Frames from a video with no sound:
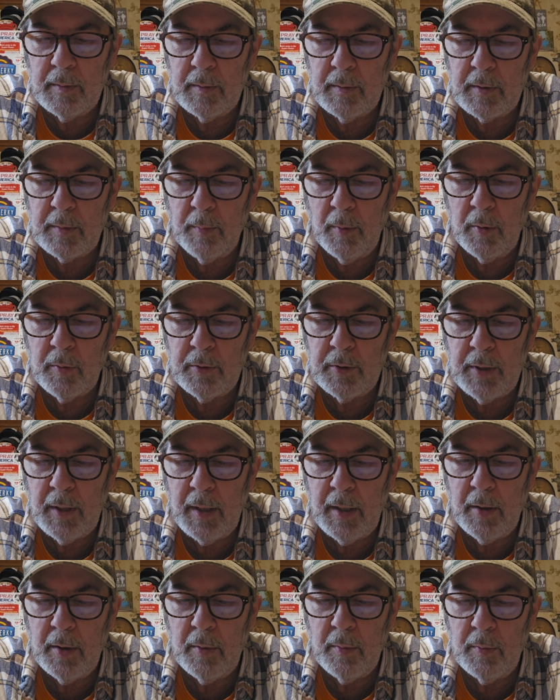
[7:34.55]
smoked
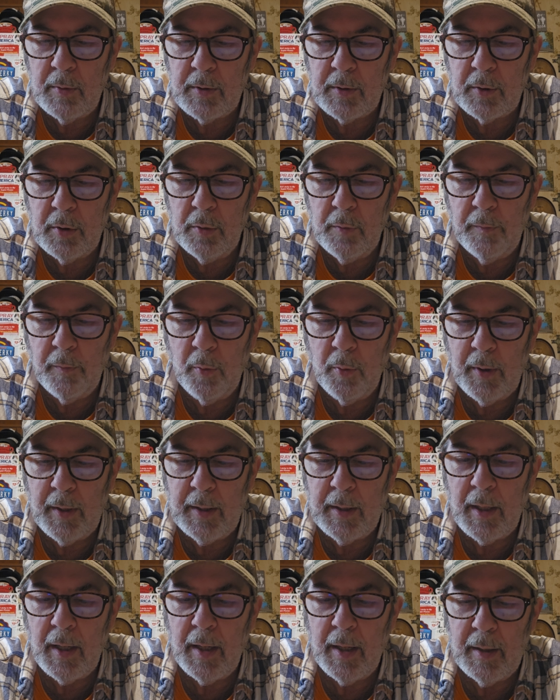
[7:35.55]
cheddar was two
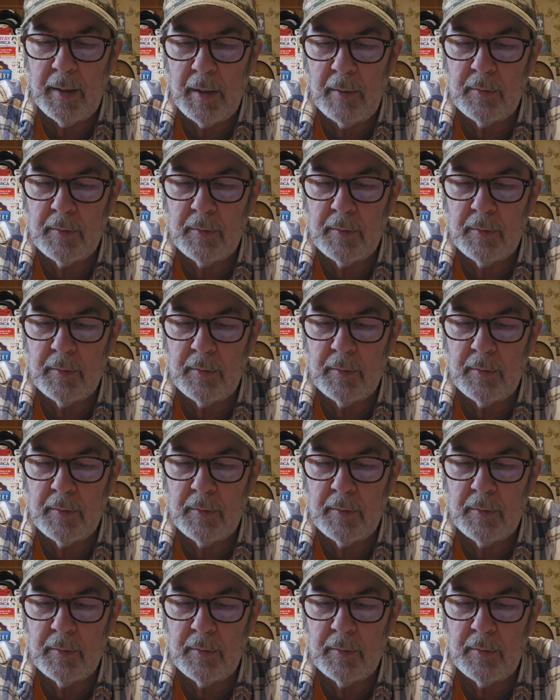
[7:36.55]
forty-nine.